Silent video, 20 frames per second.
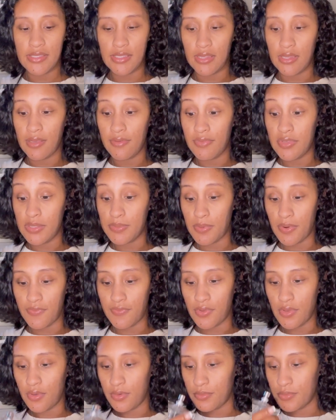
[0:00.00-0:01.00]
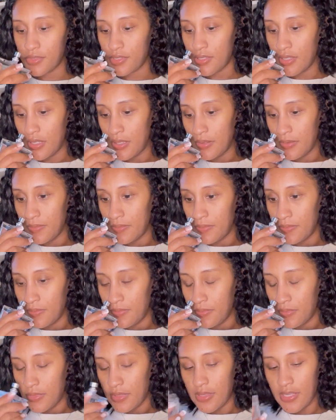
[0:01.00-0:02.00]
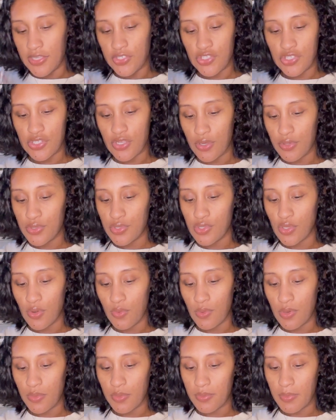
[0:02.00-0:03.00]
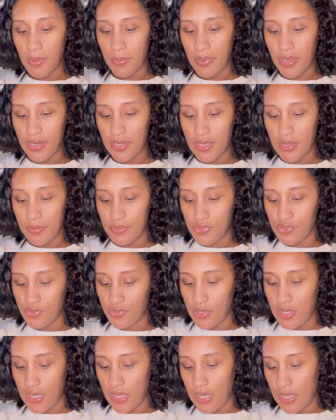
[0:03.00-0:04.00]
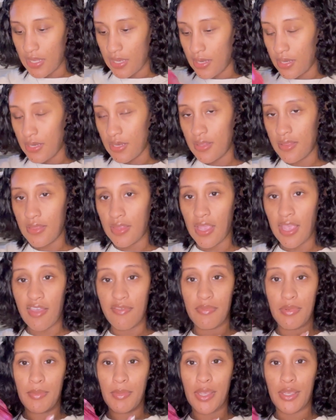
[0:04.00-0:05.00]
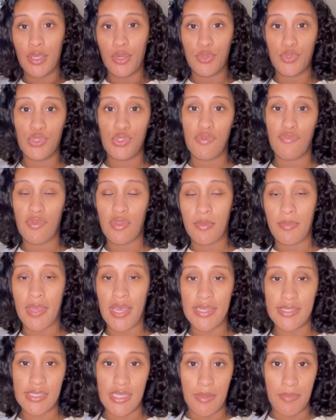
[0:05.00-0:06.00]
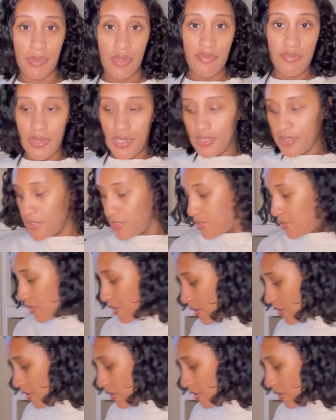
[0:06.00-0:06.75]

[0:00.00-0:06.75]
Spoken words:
Love these perfumes. They just go so well with my body chemistry, and they have been my go-to for the past couple of months.